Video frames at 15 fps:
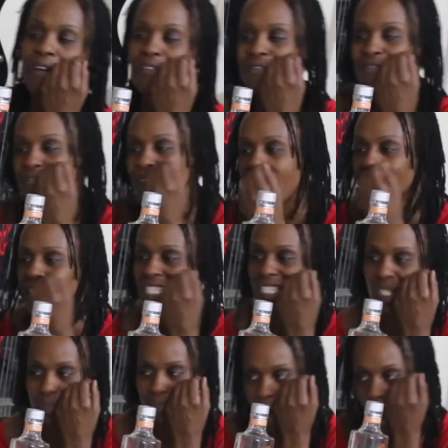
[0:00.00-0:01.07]
the fuck is
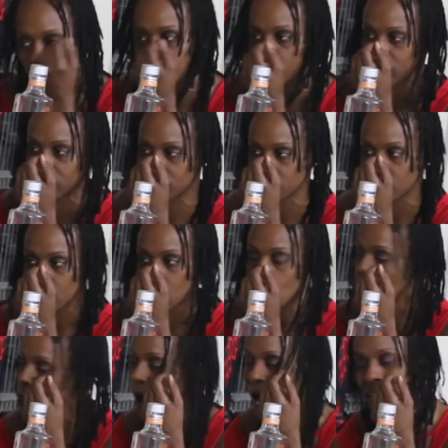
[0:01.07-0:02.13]
the purpose?
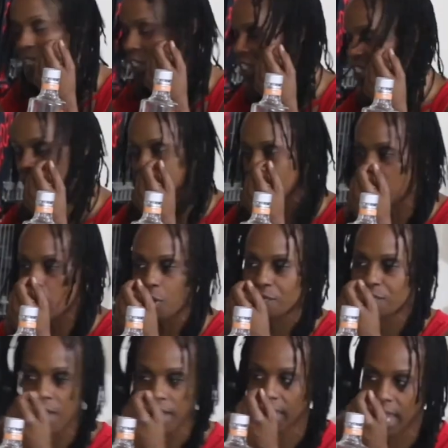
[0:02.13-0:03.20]
Why didn't you just stay on
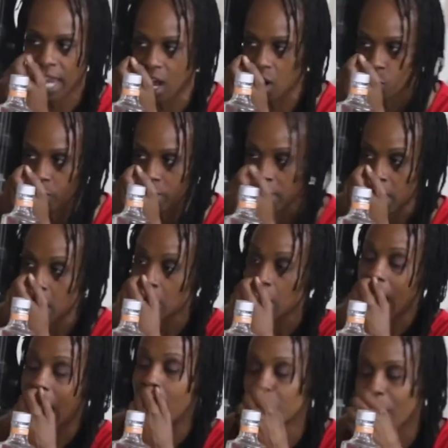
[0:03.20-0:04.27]
fucking heroin?
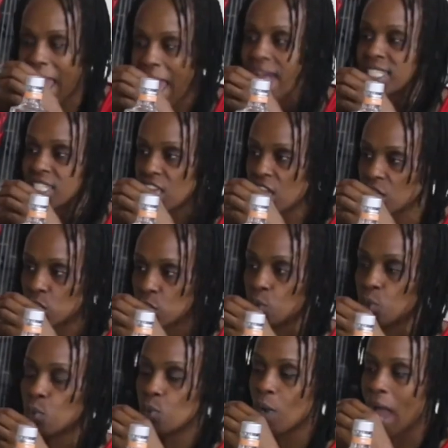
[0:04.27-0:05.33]
I'm asking you,